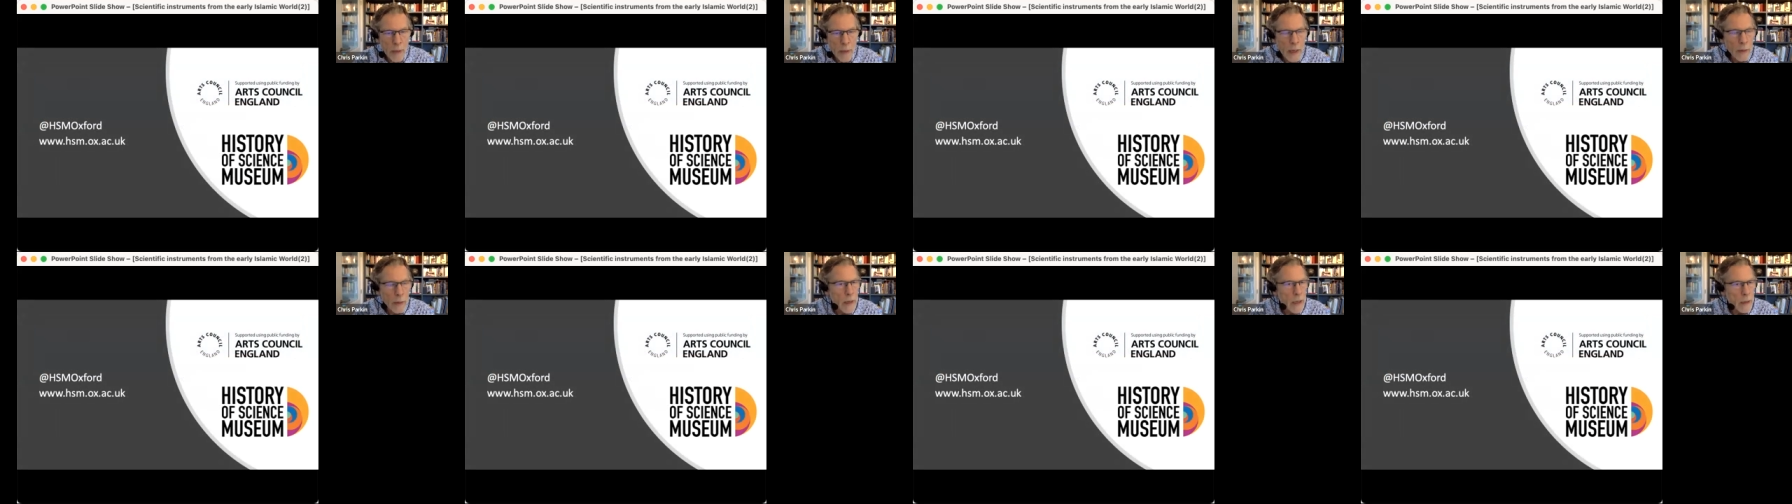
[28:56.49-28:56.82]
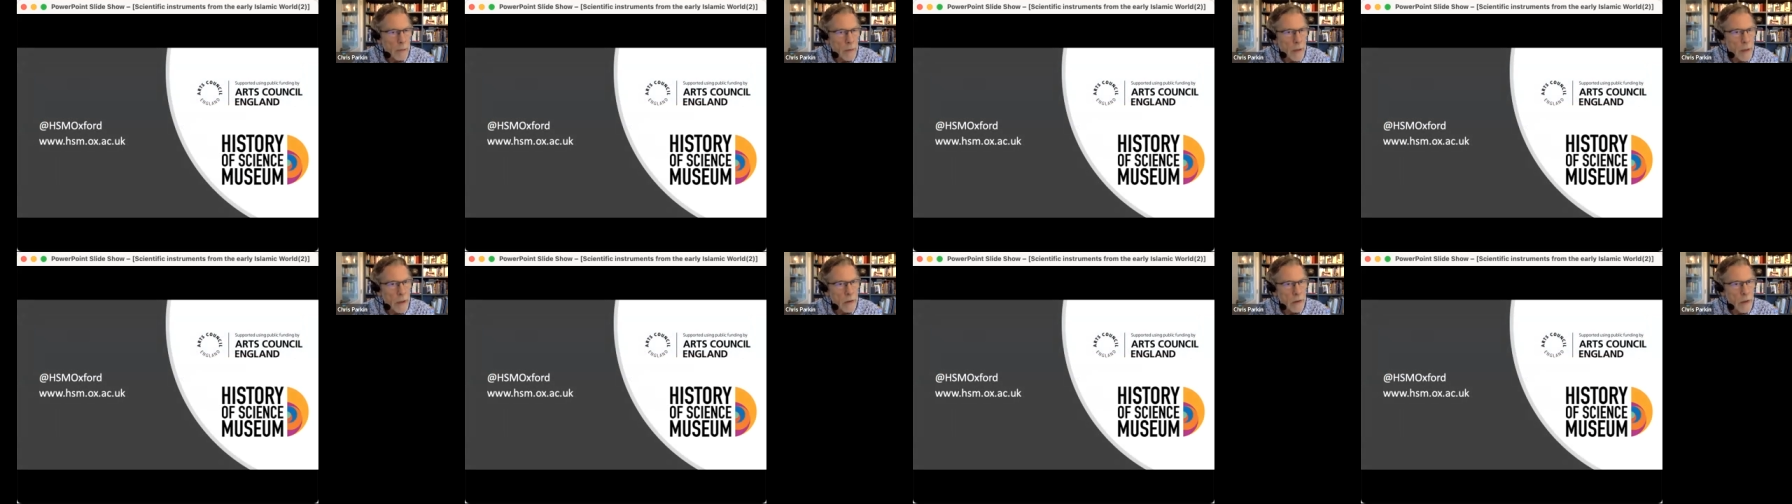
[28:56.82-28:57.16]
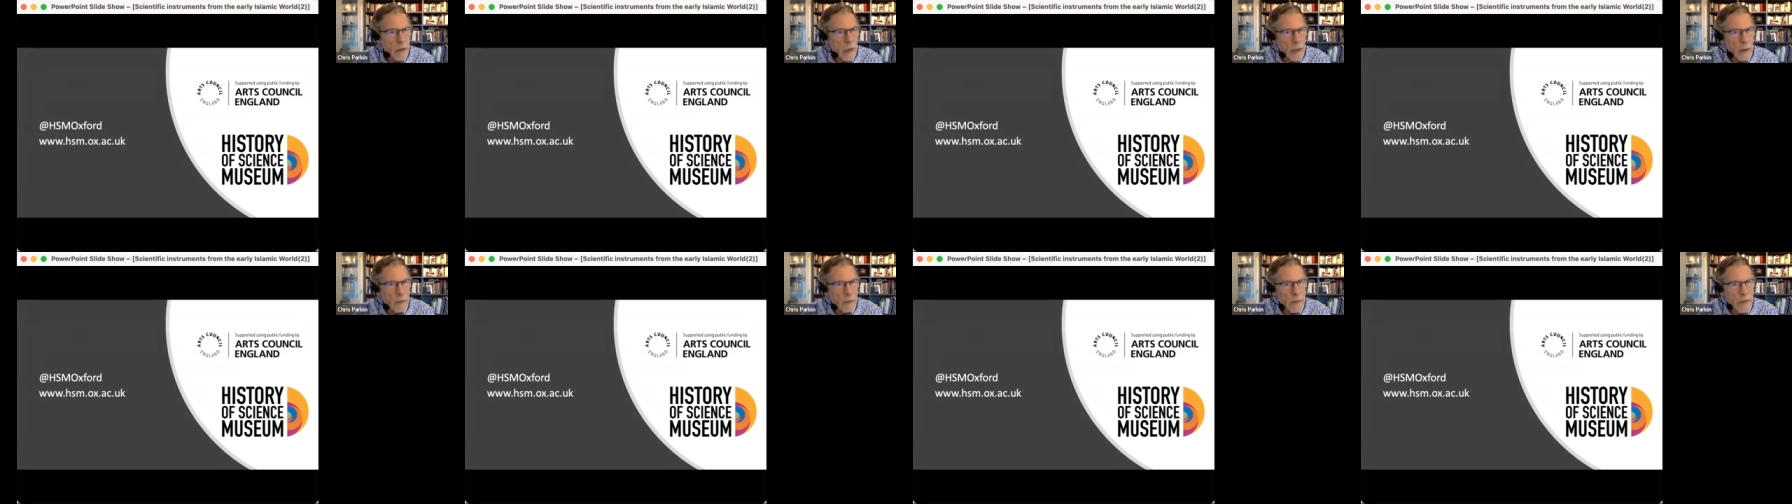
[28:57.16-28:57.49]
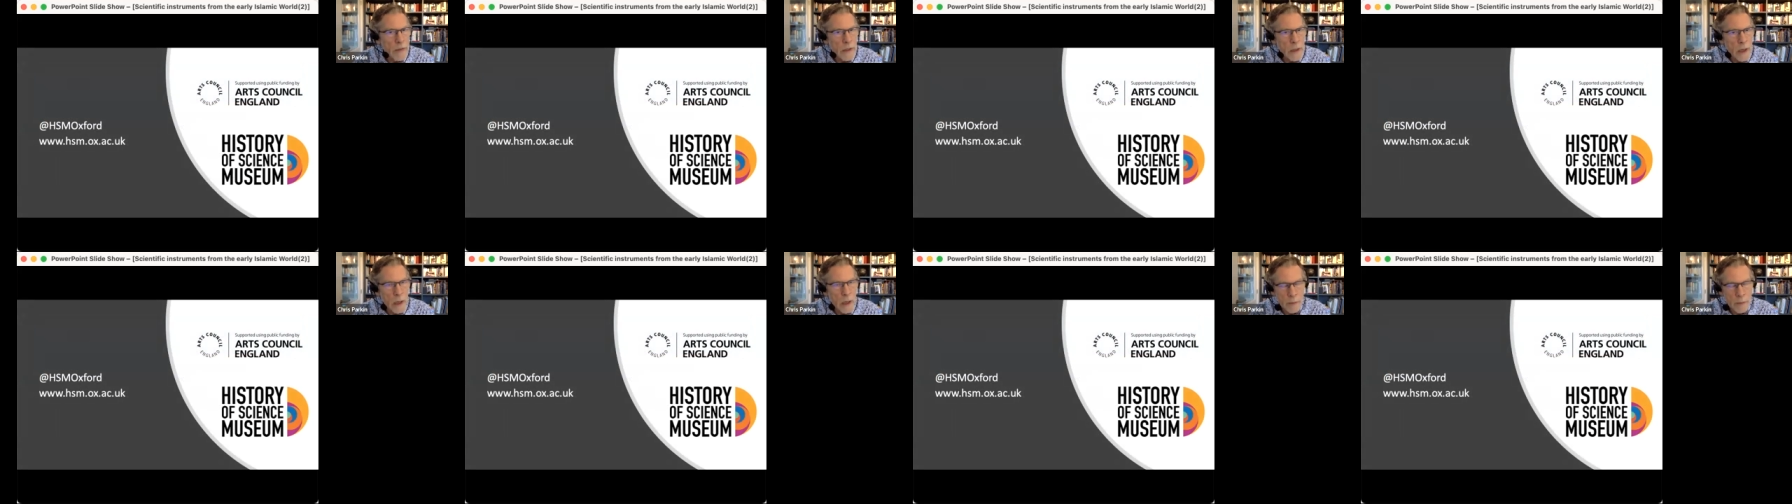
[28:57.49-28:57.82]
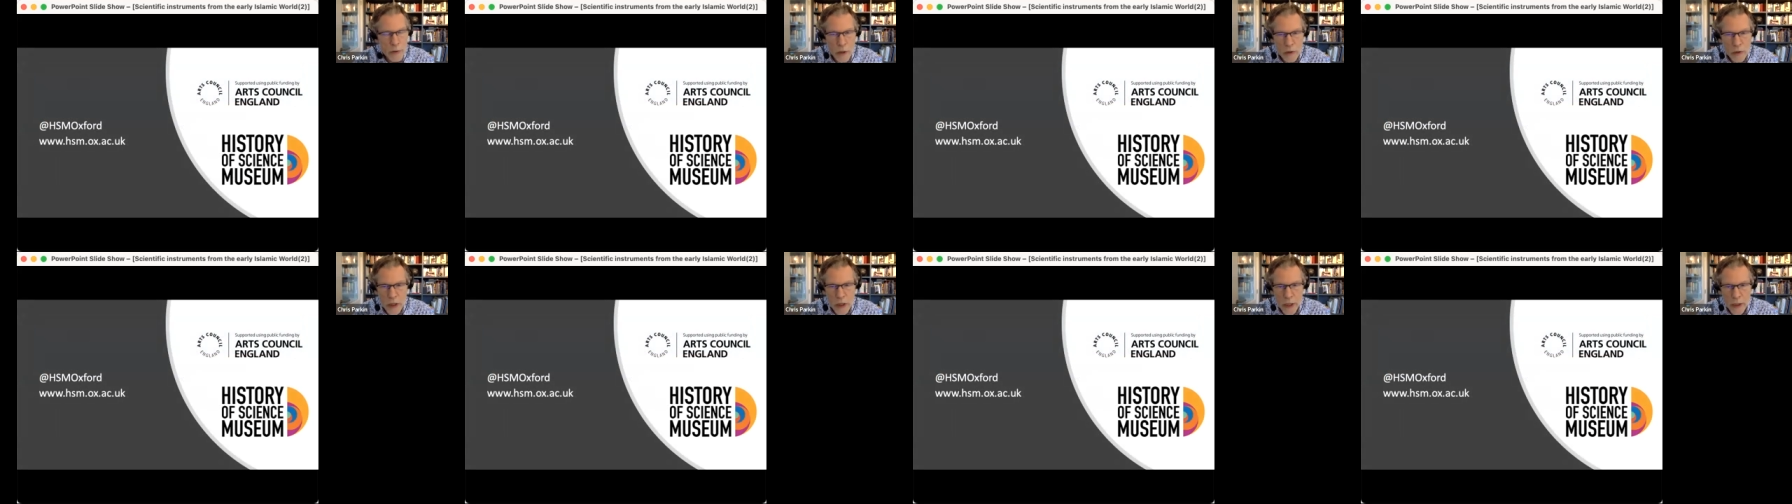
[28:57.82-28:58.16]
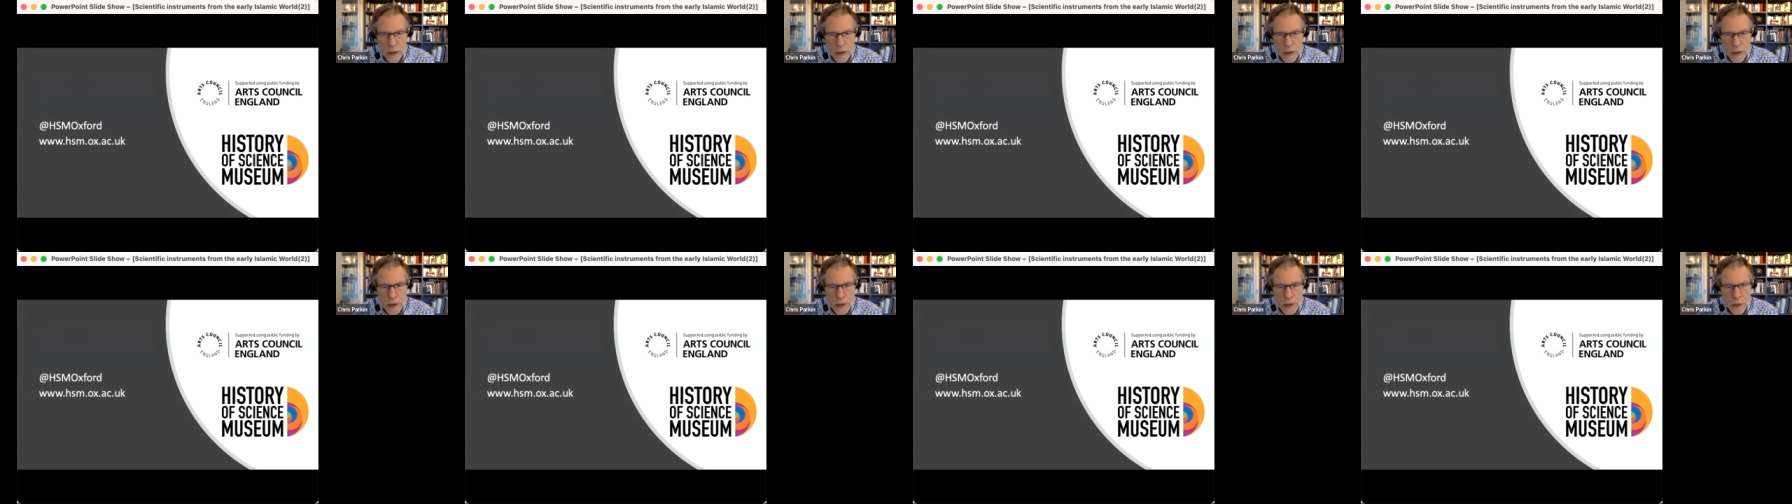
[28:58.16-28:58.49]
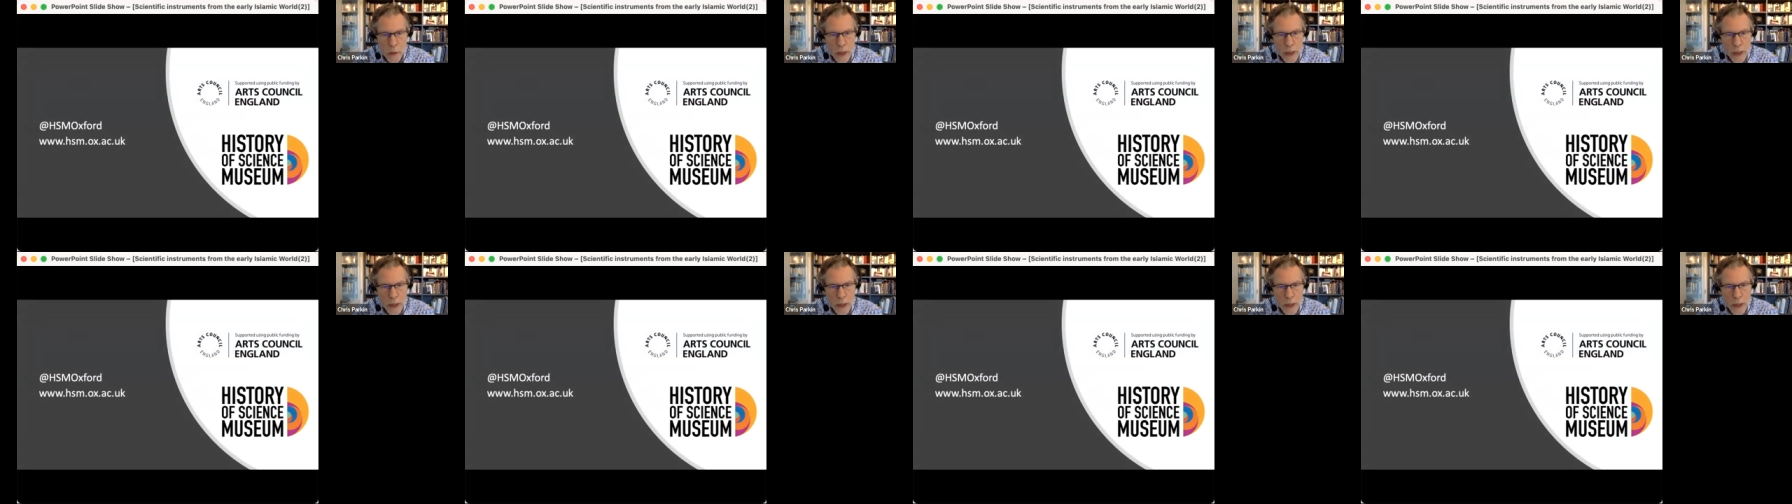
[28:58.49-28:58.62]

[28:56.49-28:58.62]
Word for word: public programs and our projects as